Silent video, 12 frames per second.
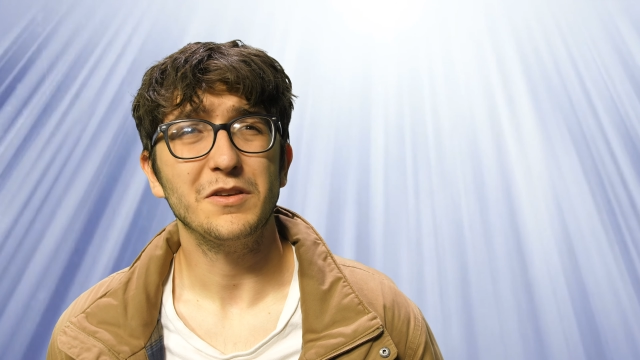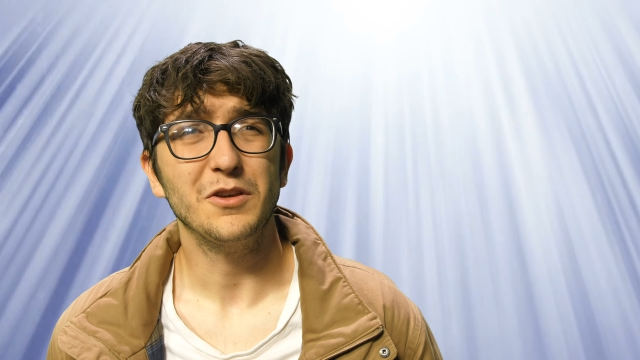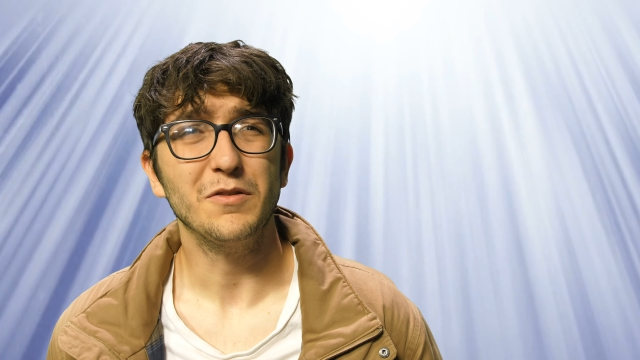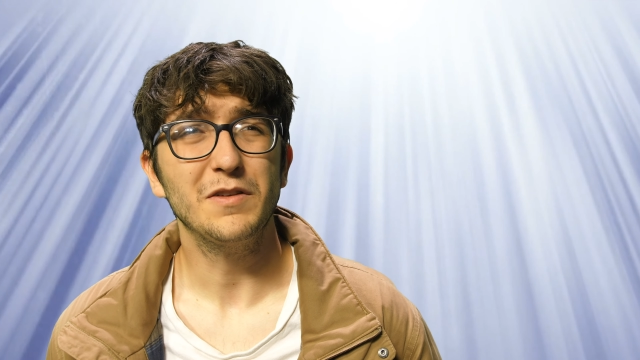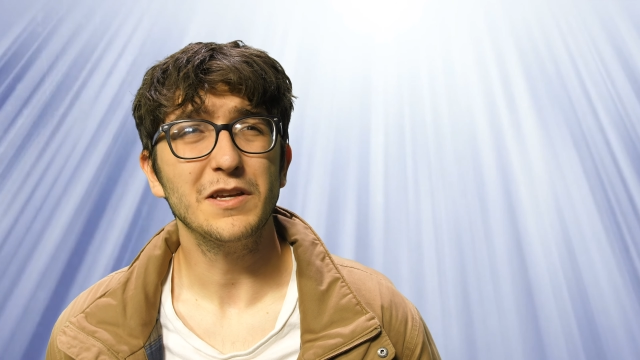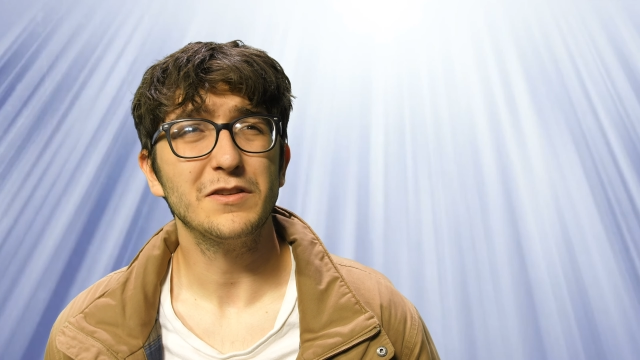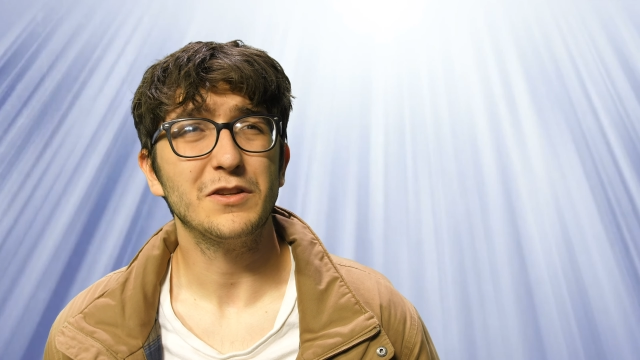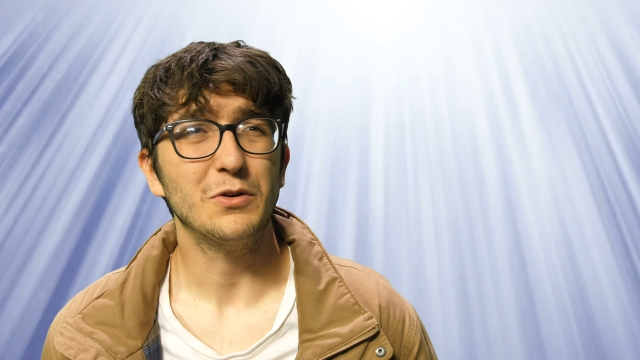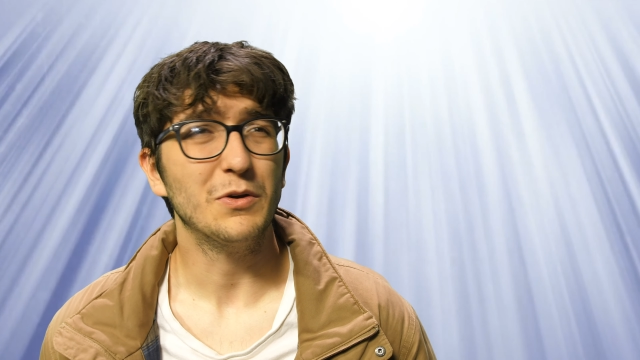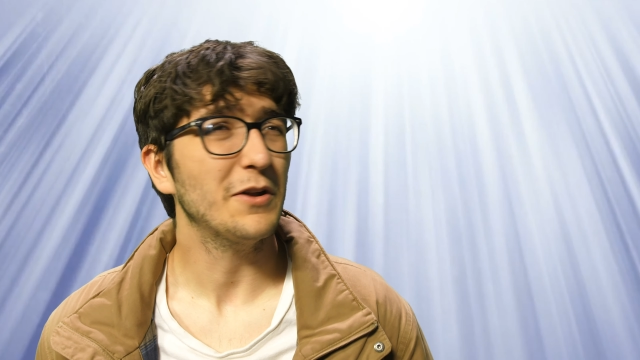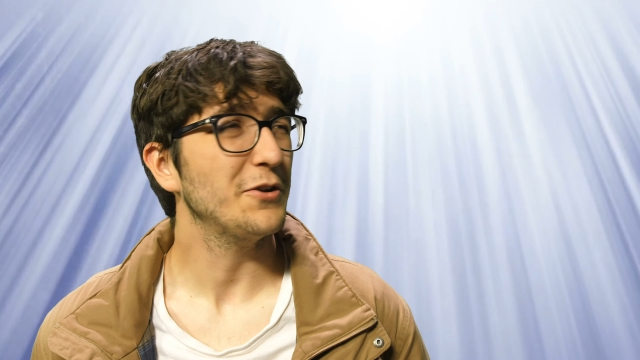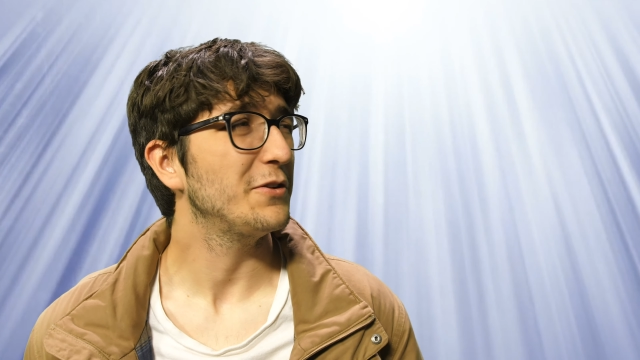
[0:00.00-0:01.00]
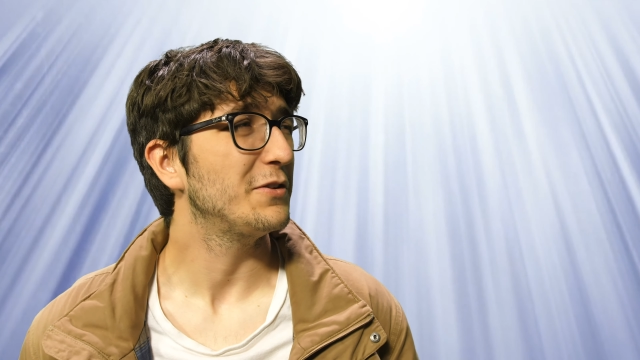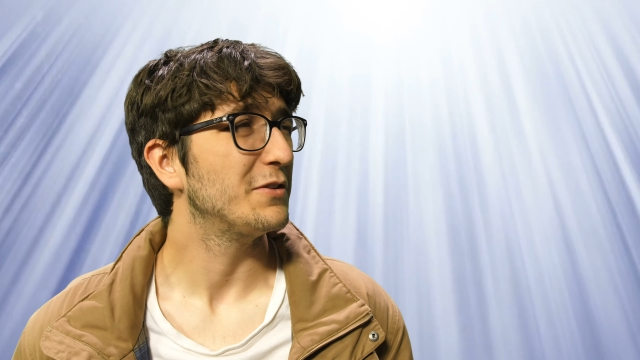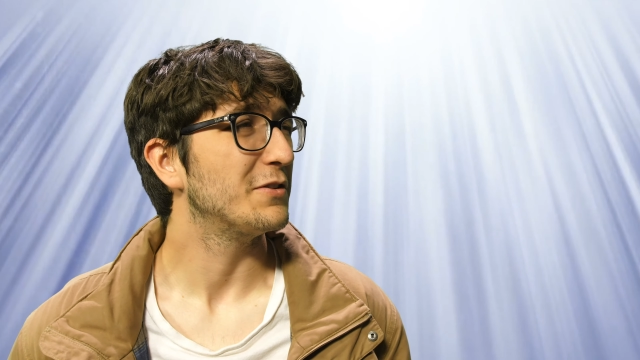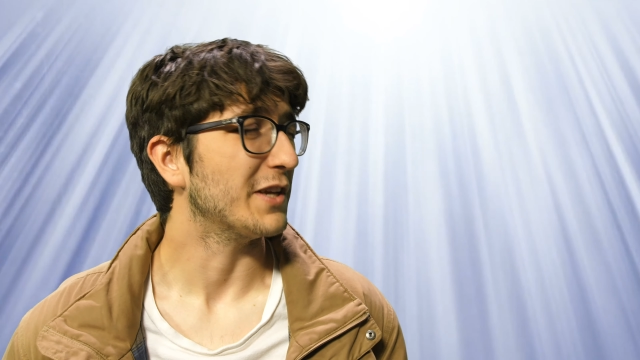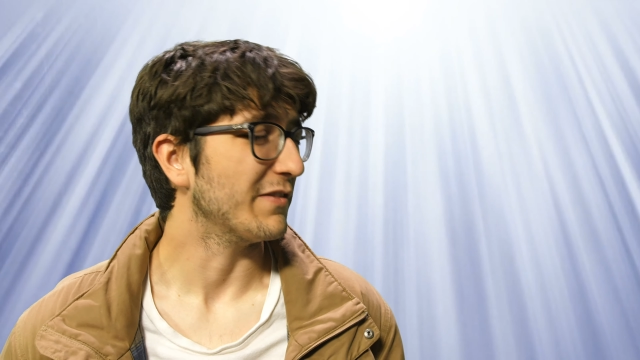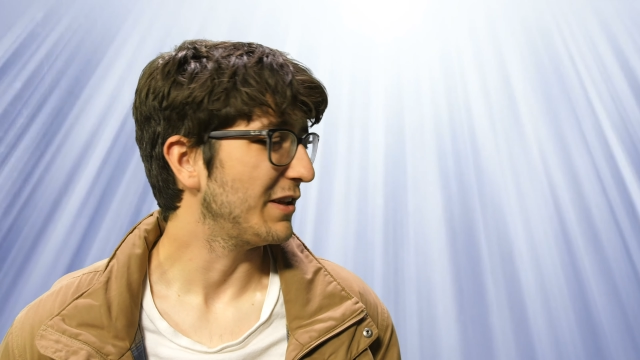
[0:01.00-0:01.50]
you've kissed
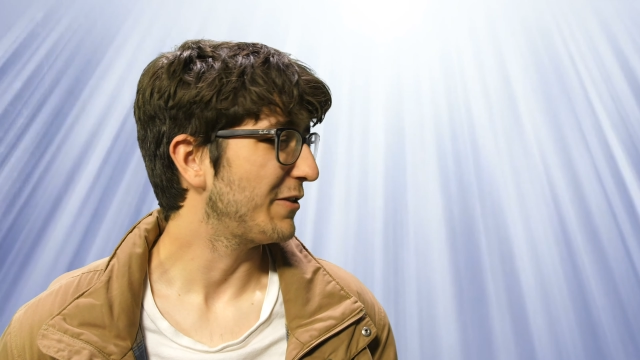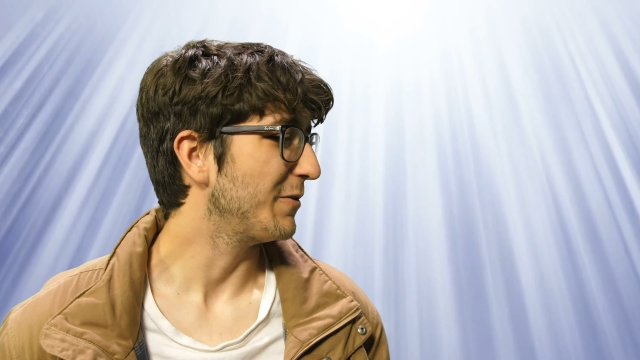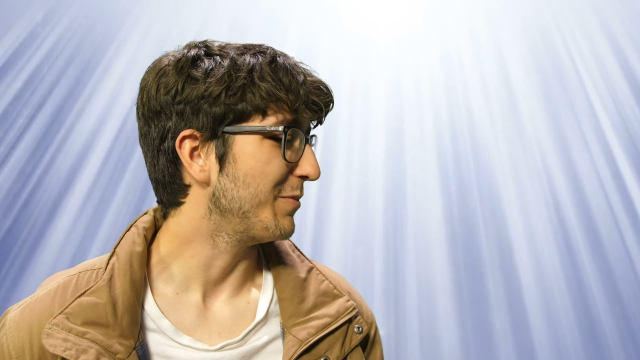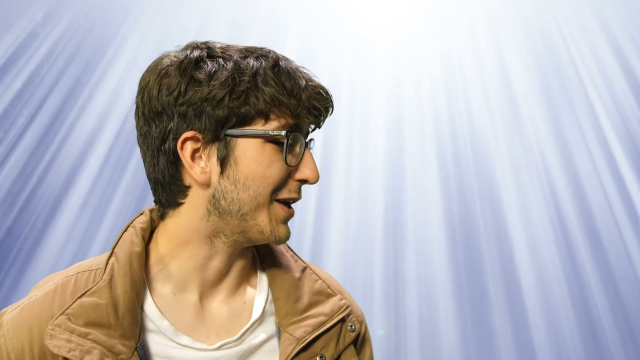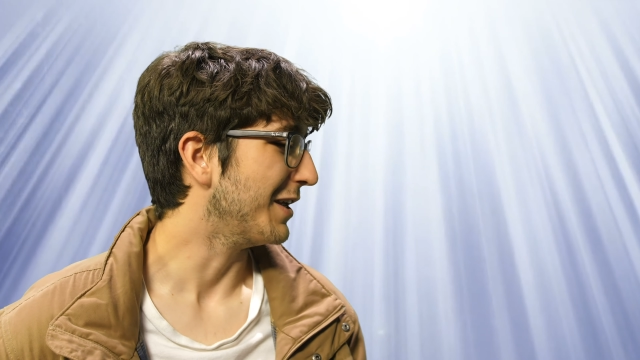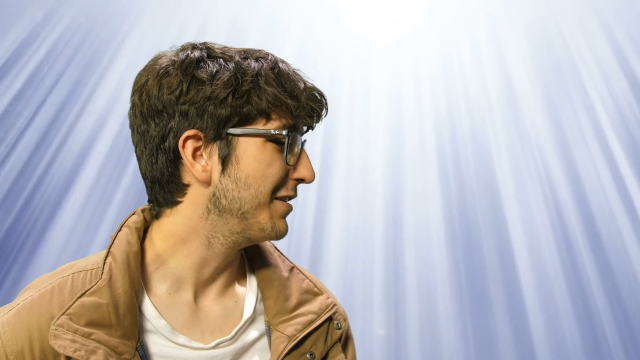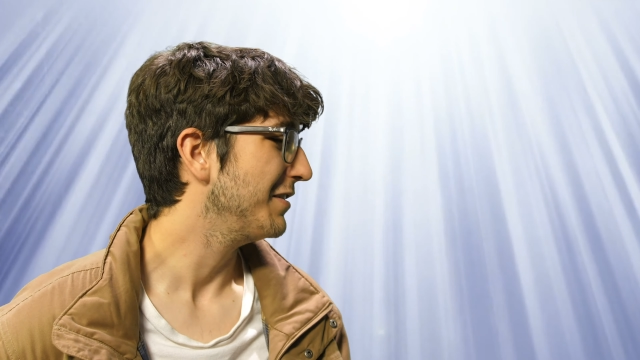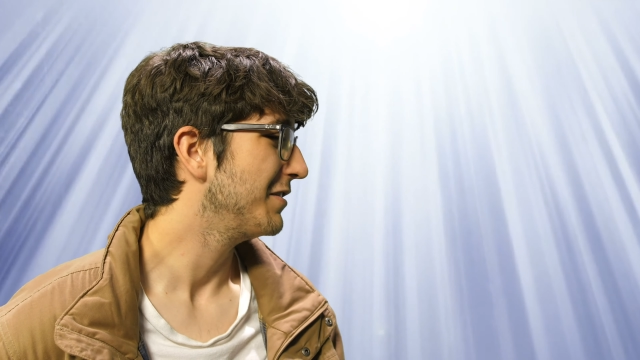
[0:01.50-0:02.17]
273 men?